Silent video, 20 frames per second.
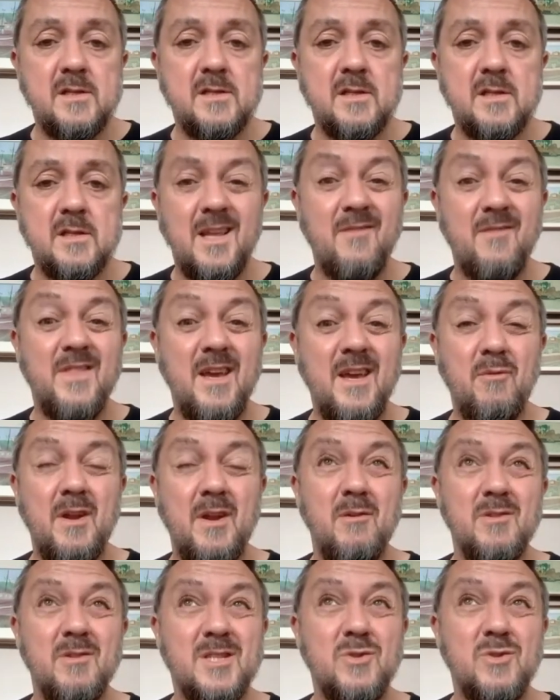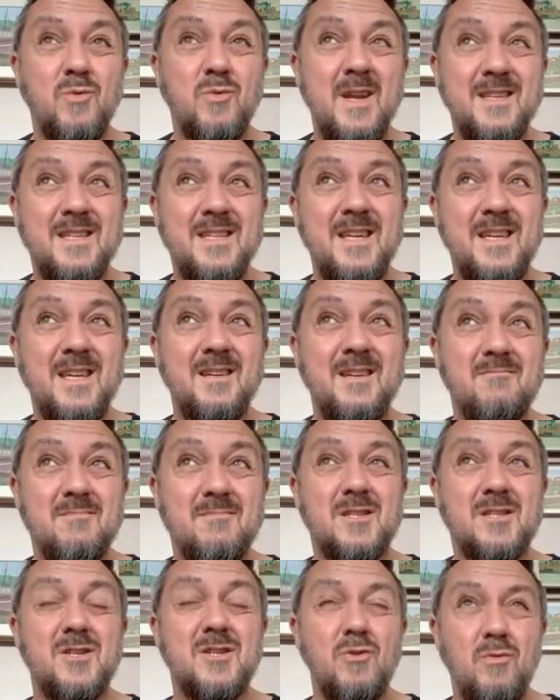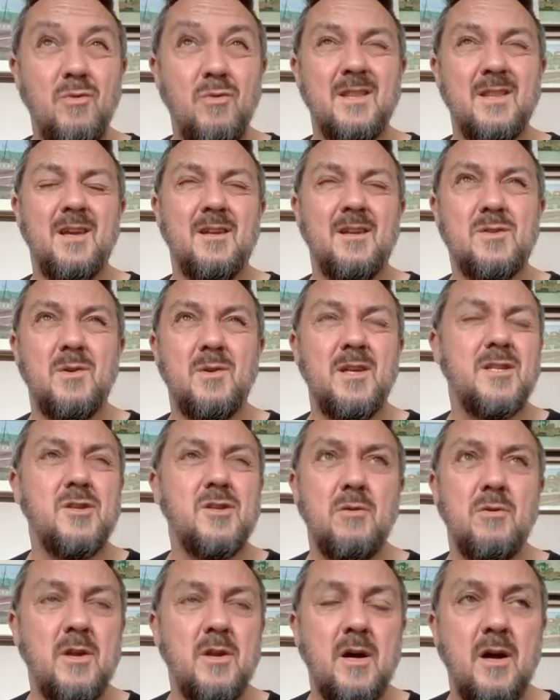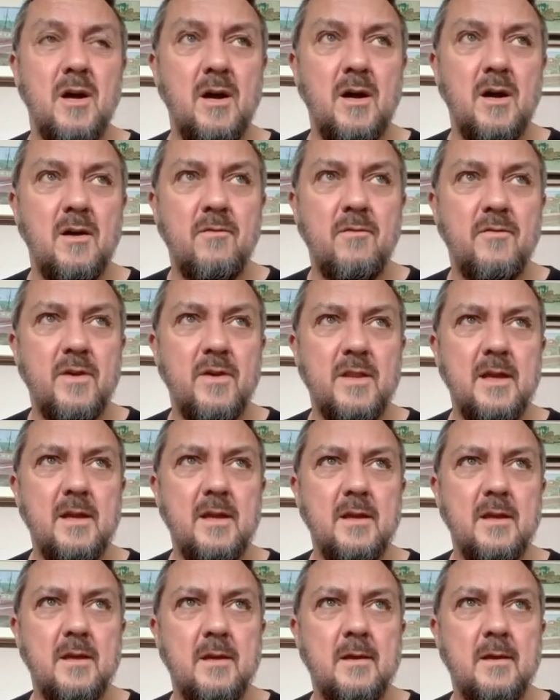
Left there when I was 22, I think, 22 and a half, I think.